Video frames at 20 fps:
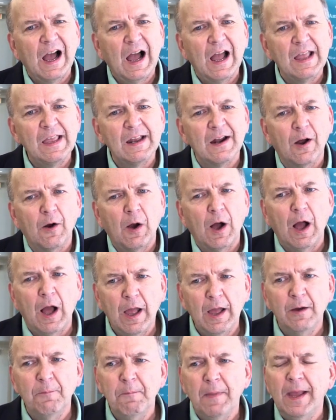you know,
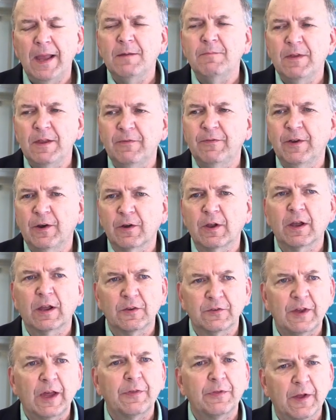it made me feel good
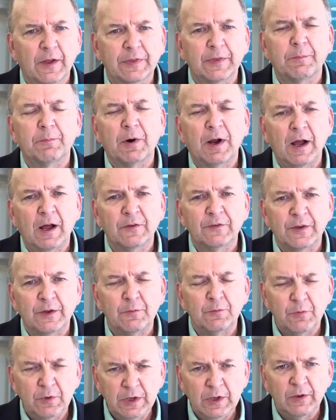because I thought the Browns
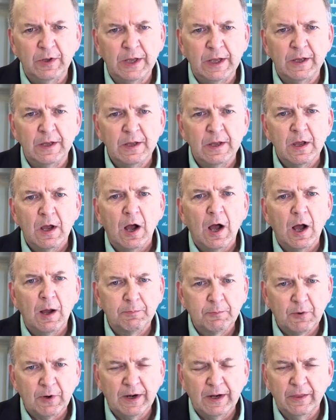had really
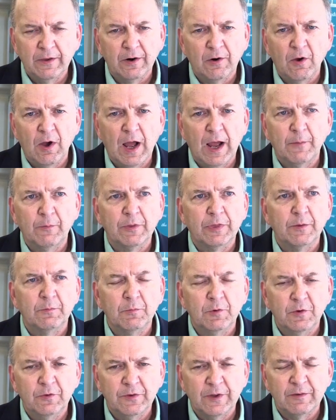upgraded their line with the
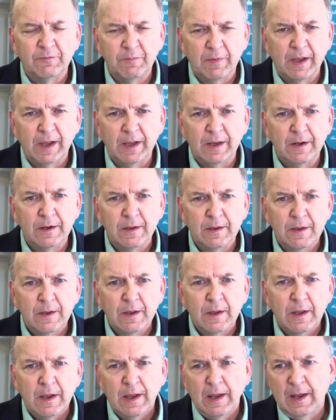moves they've made.
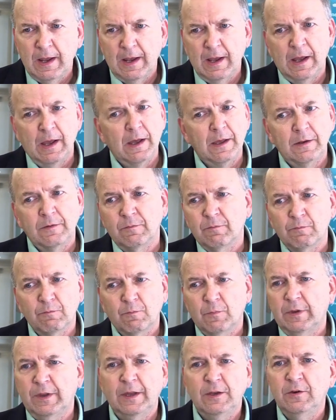
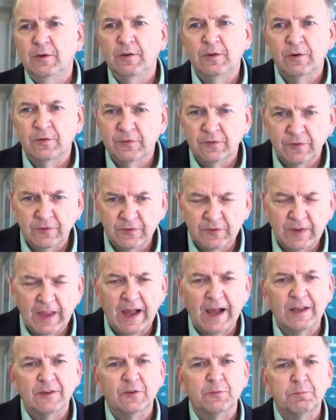And when they do their
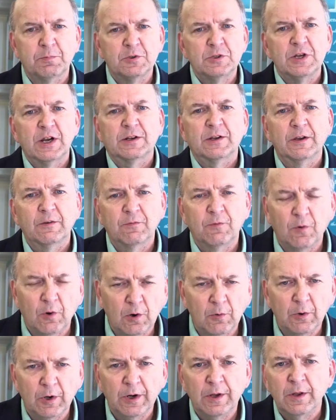stats projecting
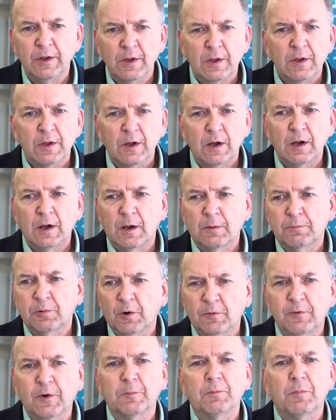forward, uh,
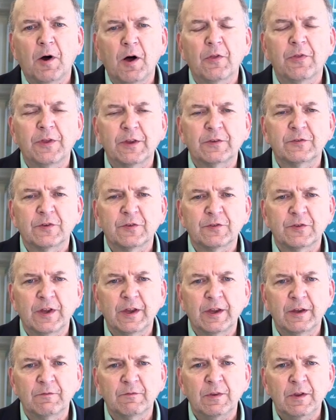Pro Football thinks the
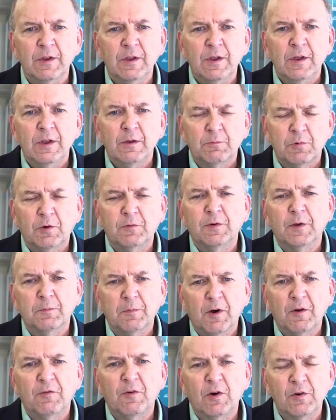same. Pro
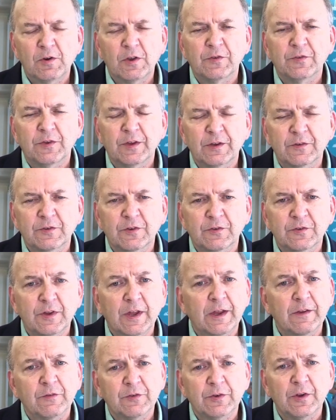Football Focus thinks the
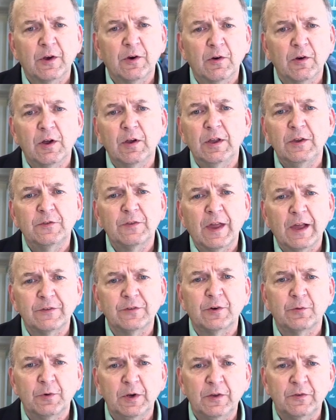same. So at least
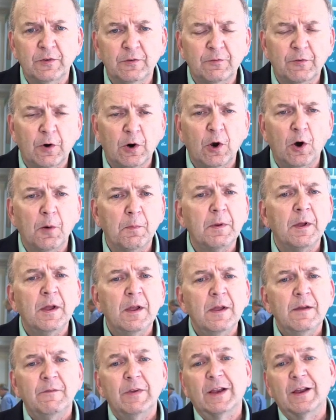that's a reason for hope.
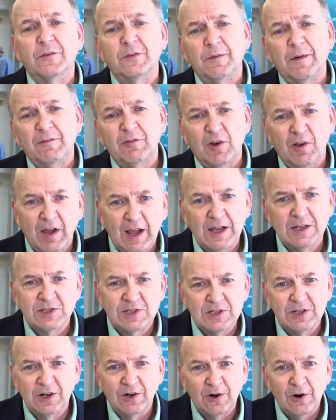Because remember
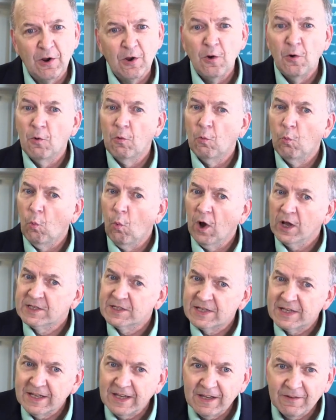last year,
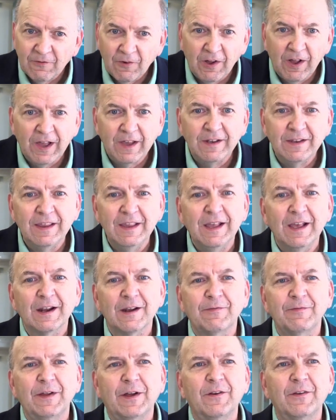what team led the
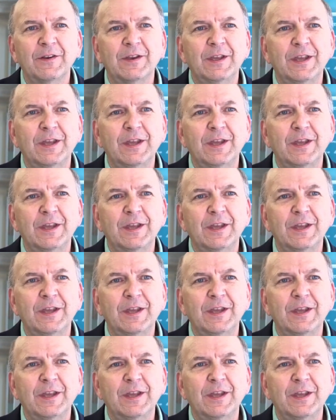NFL in